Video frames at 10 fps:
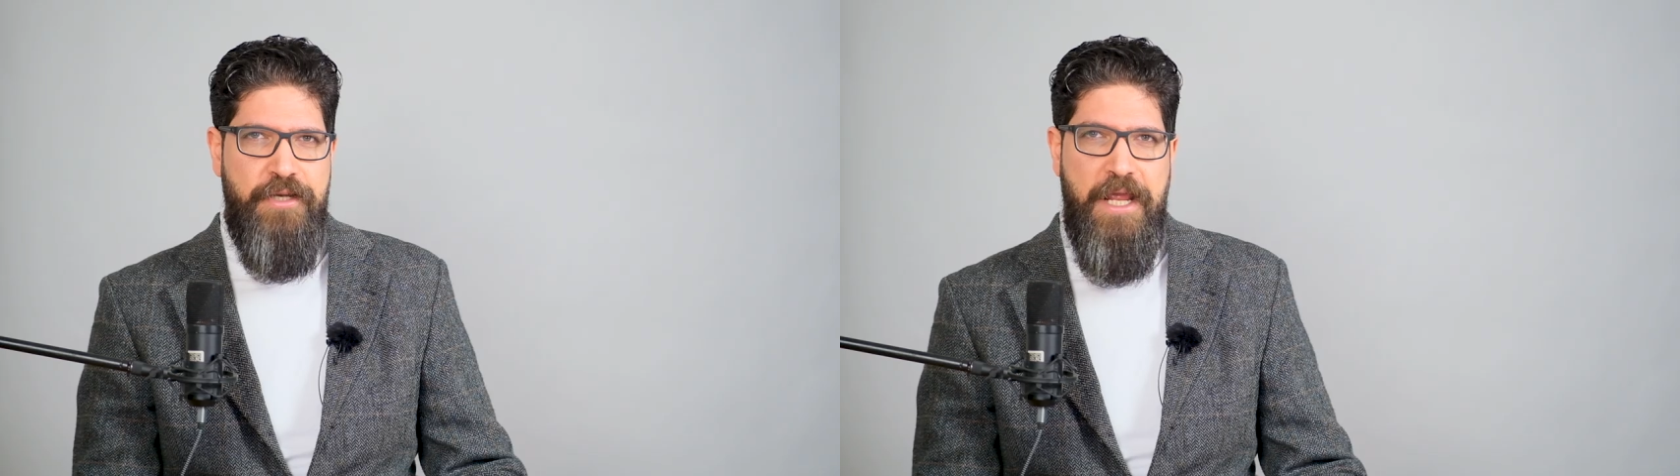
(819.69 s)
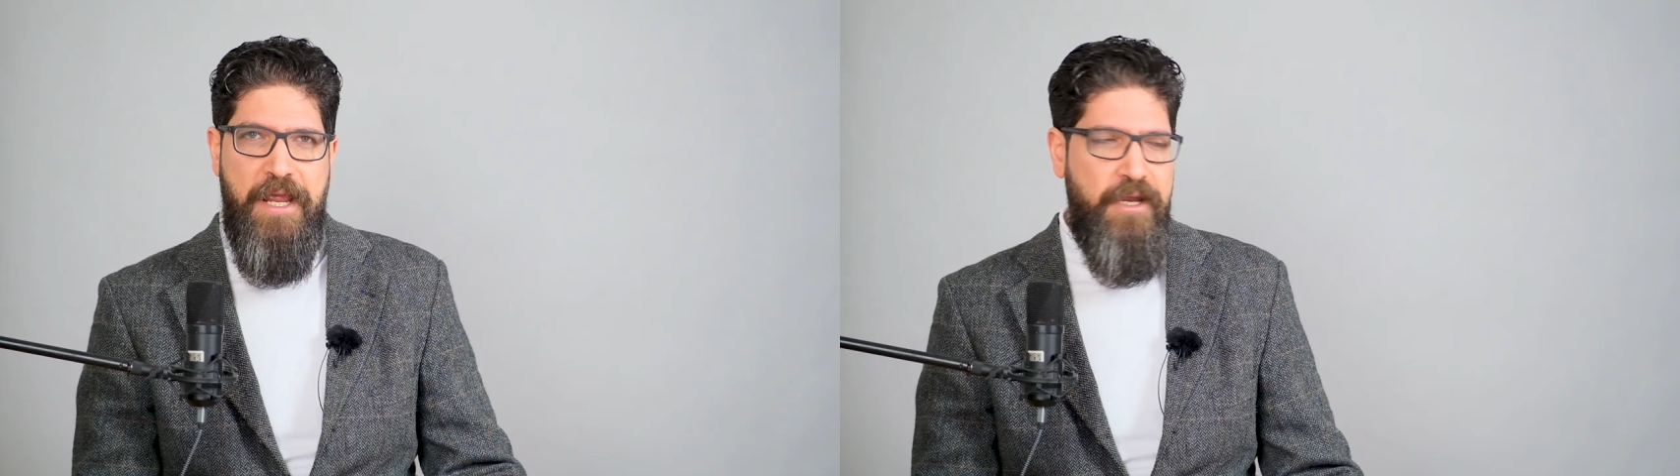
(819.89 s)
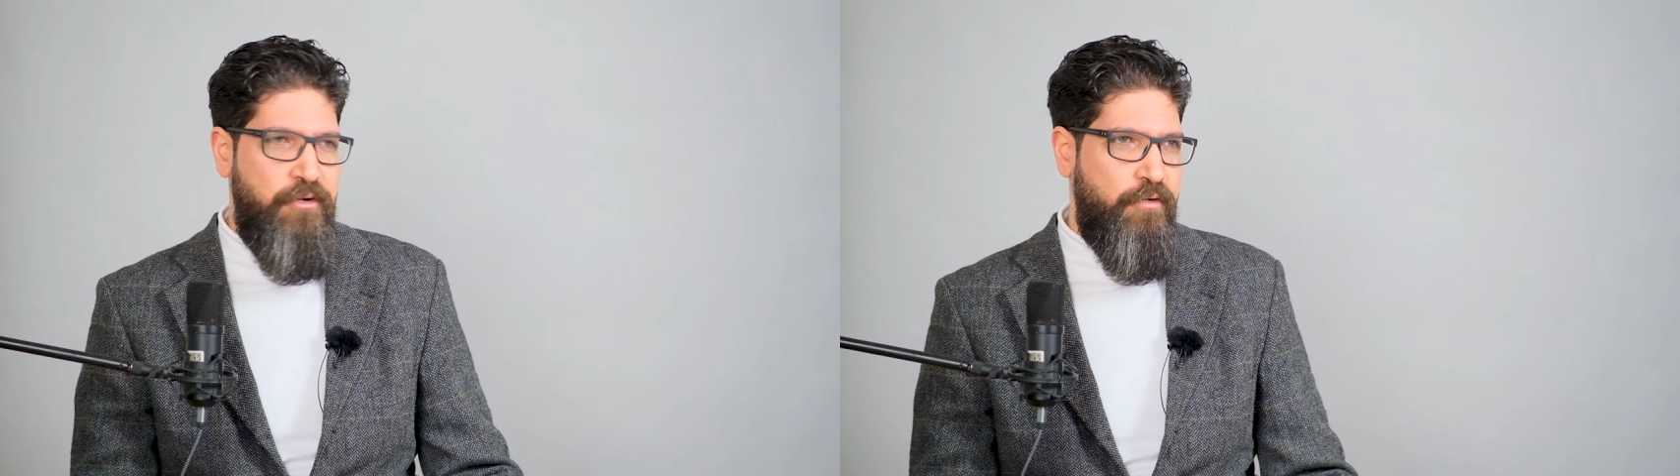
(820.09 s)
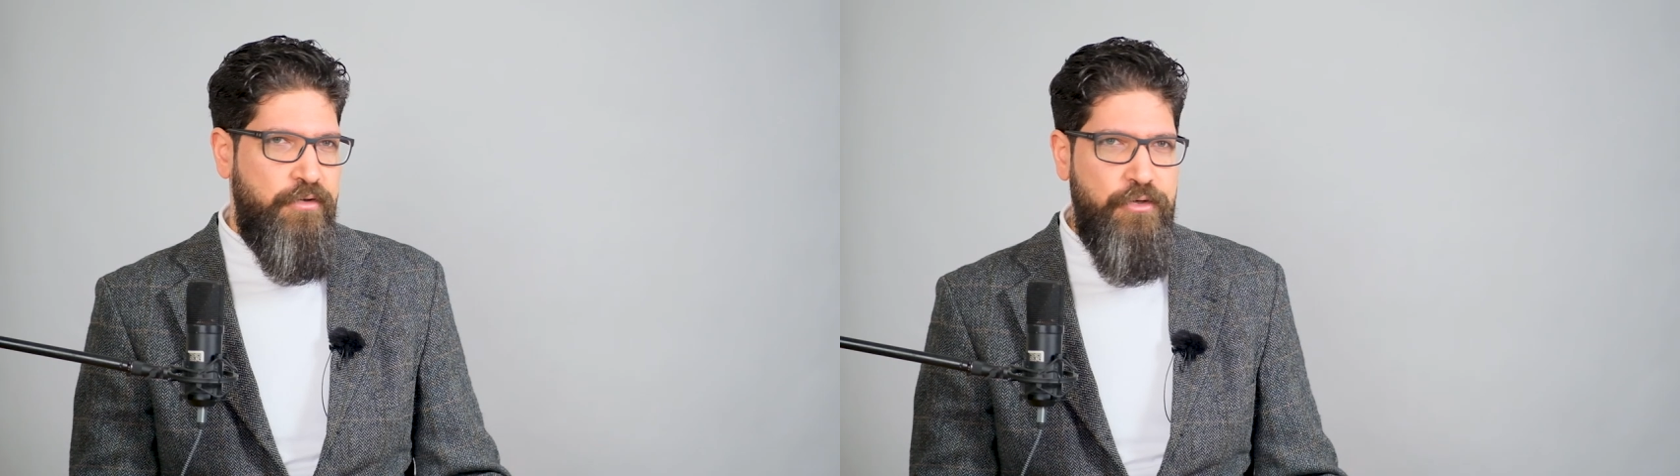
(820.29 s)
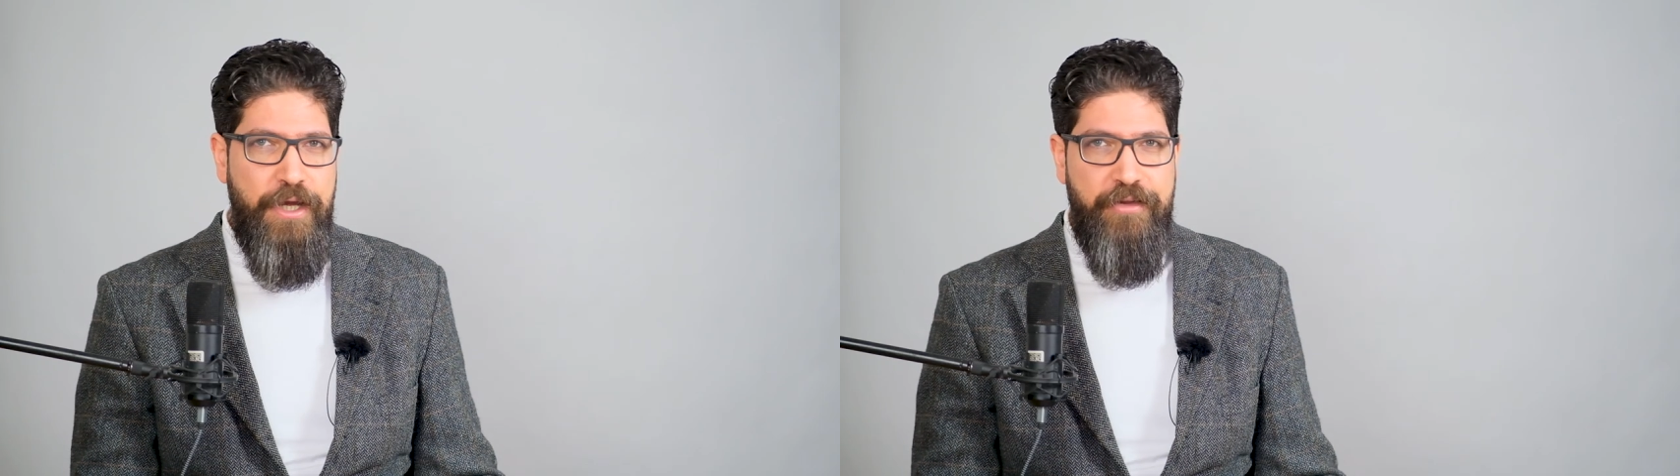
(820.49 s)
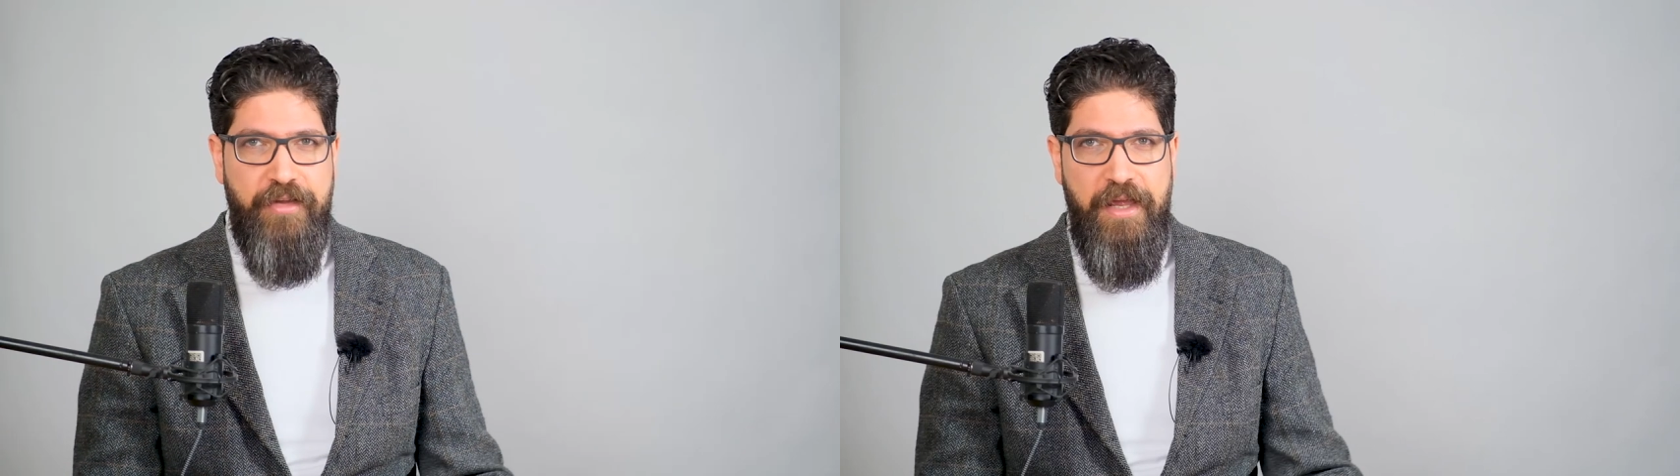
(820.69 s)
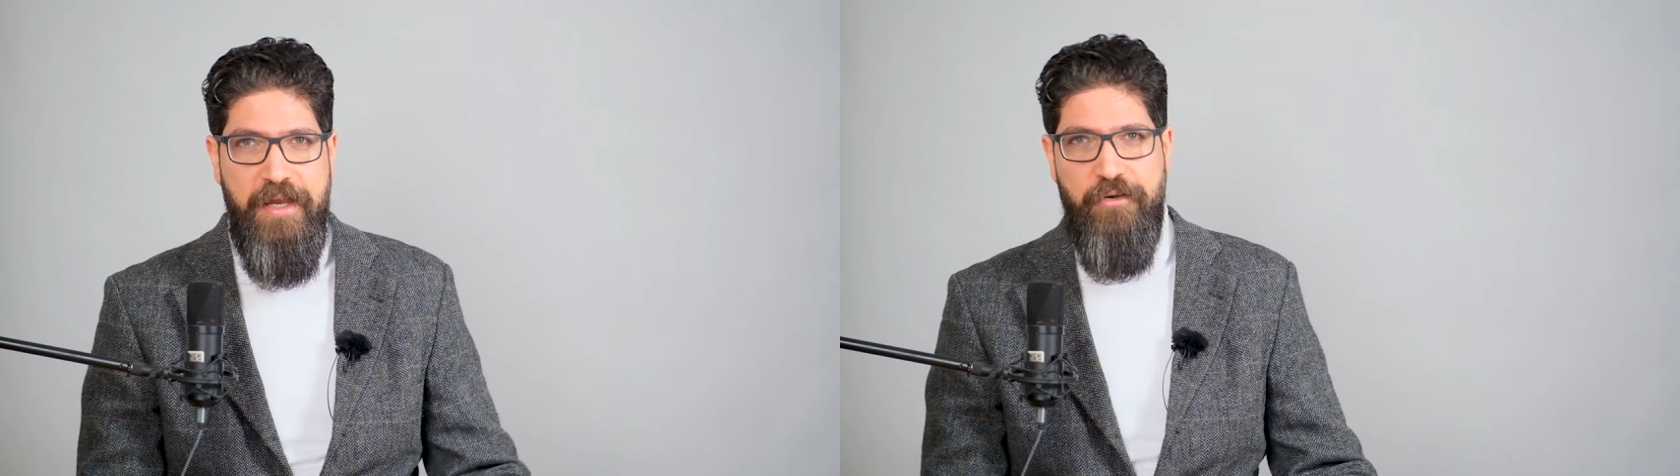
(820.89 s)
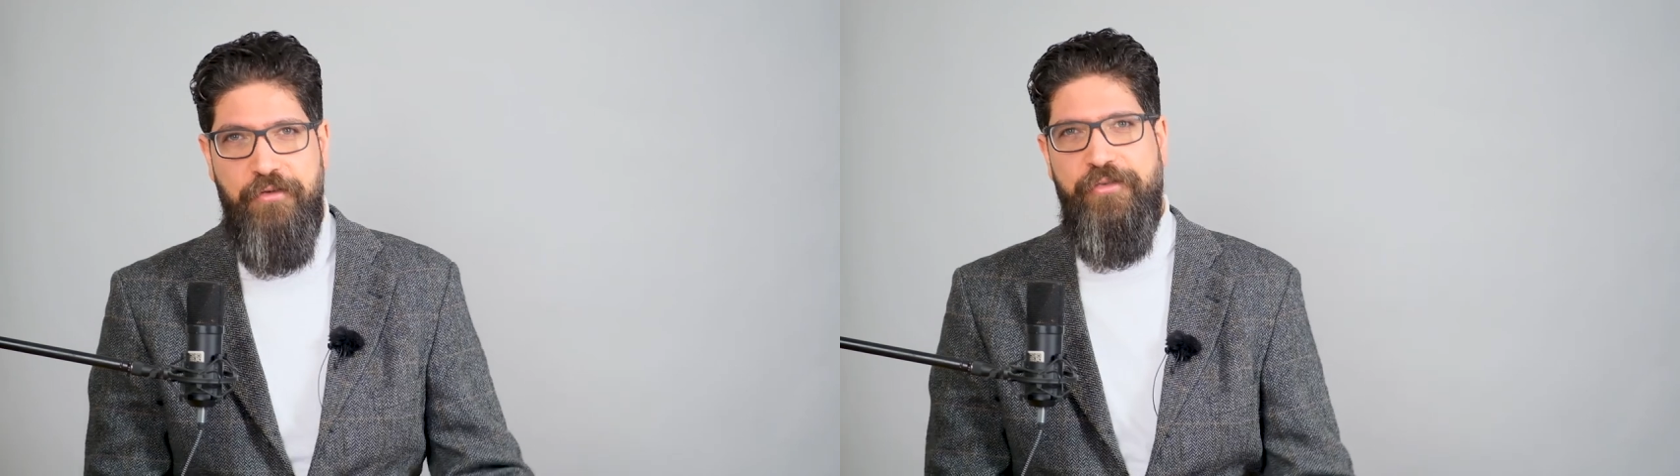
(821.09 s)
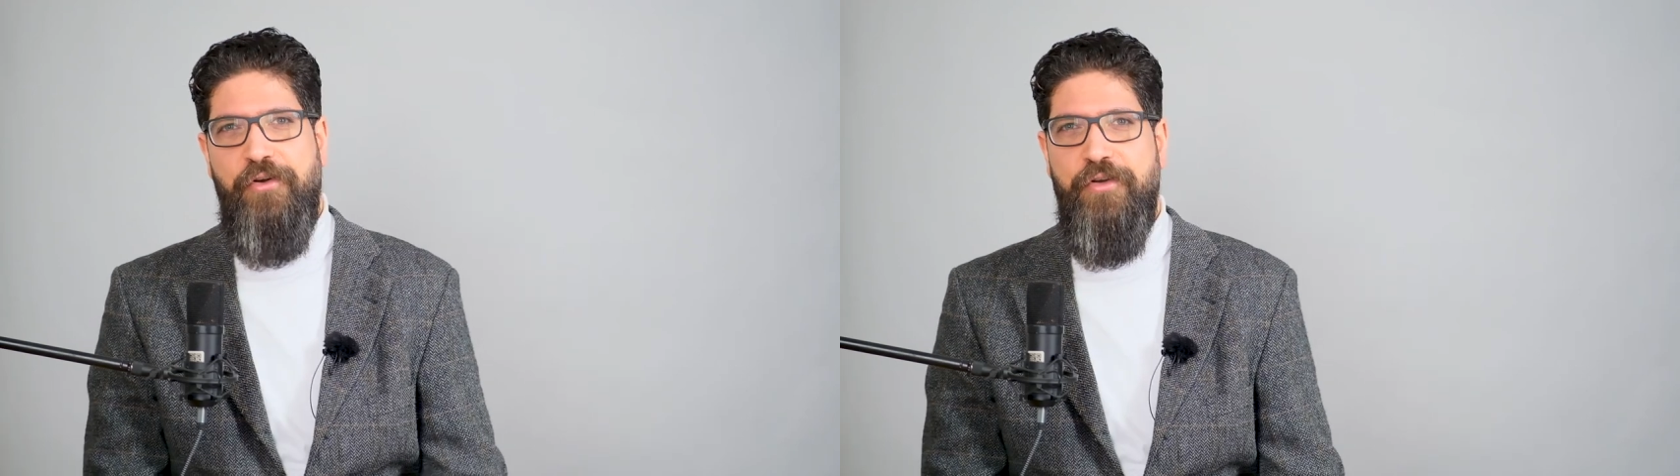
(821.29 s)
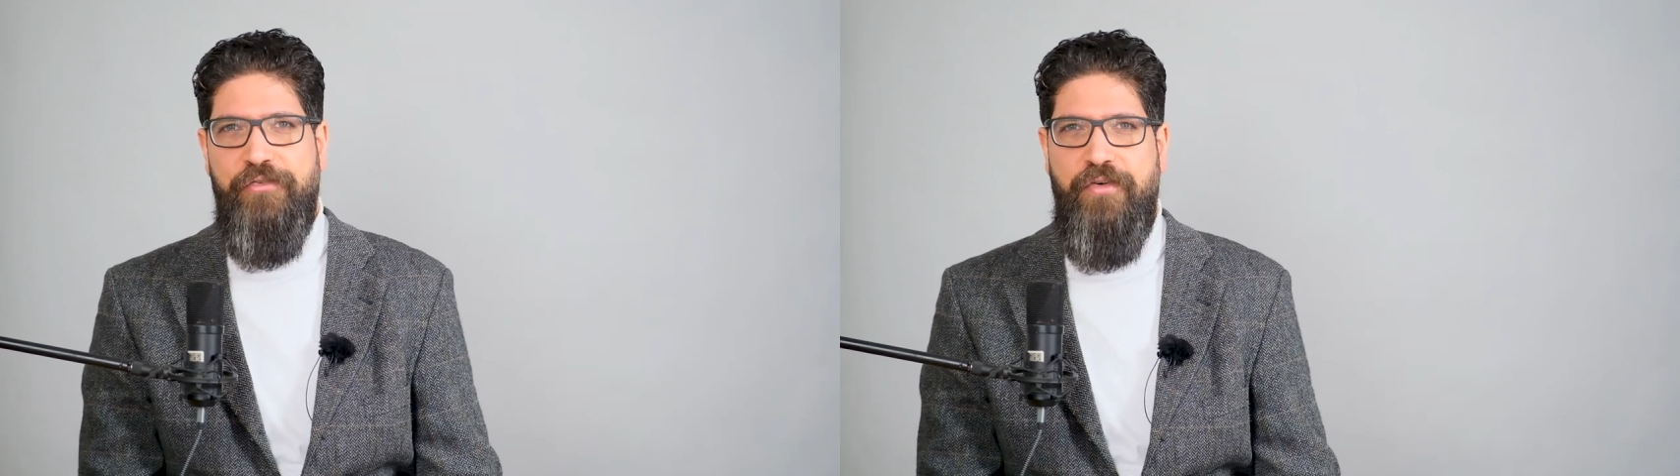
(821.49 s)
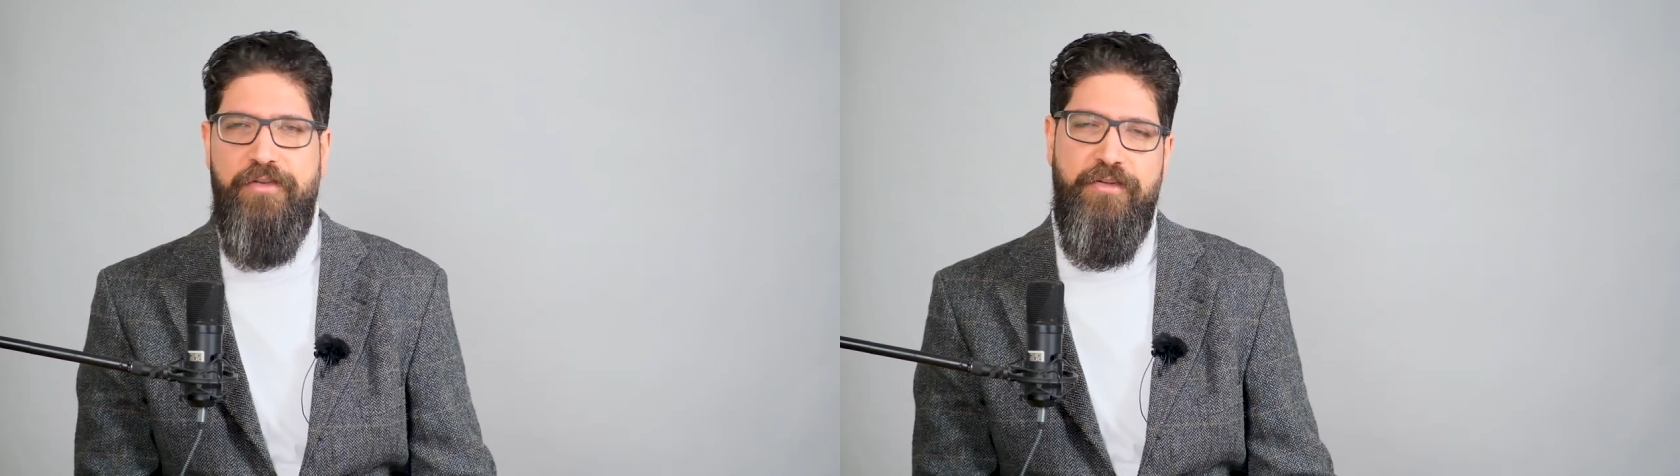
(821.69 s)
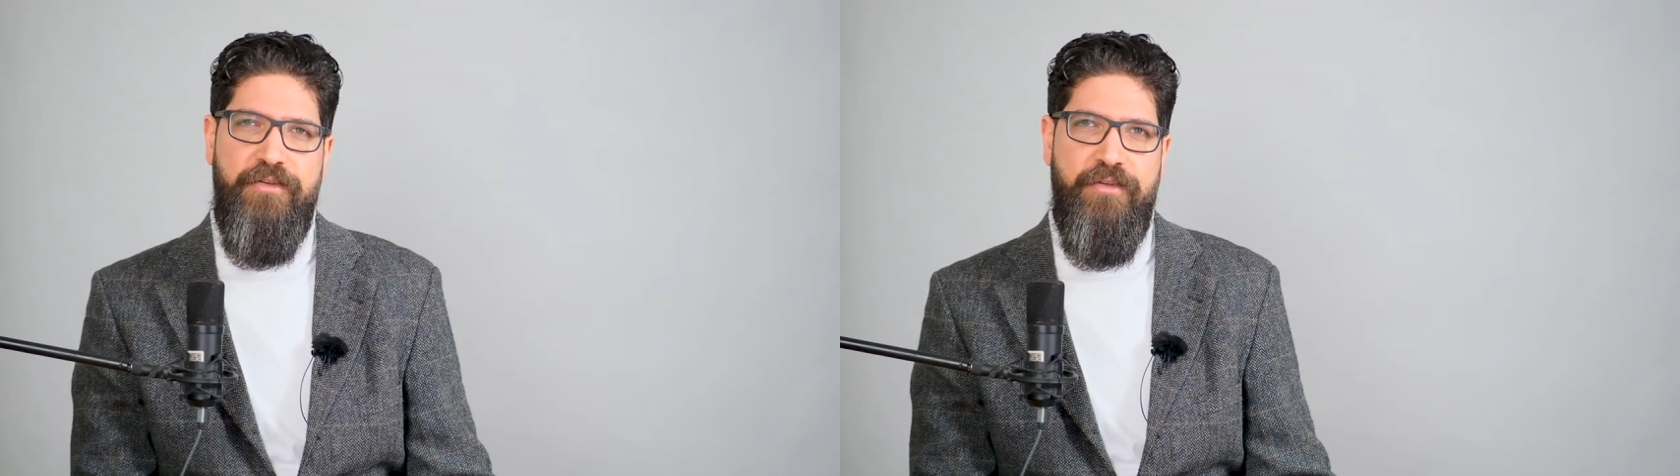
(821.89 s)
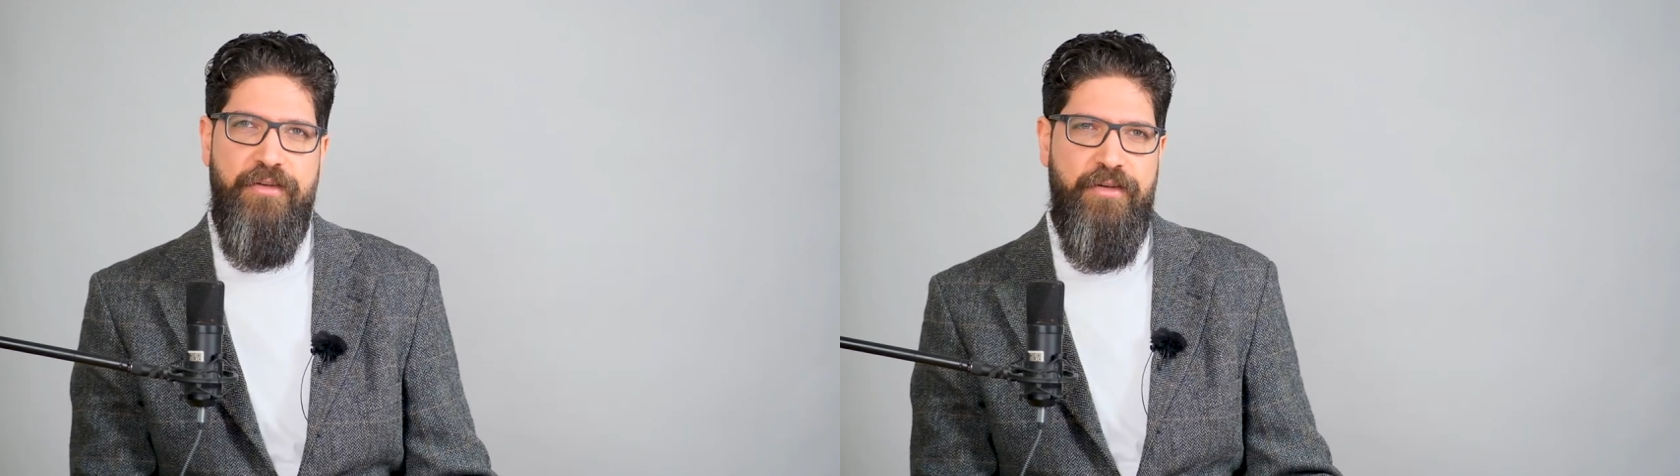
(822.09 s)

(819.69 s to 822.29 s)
NED or the USAID or Soros-funded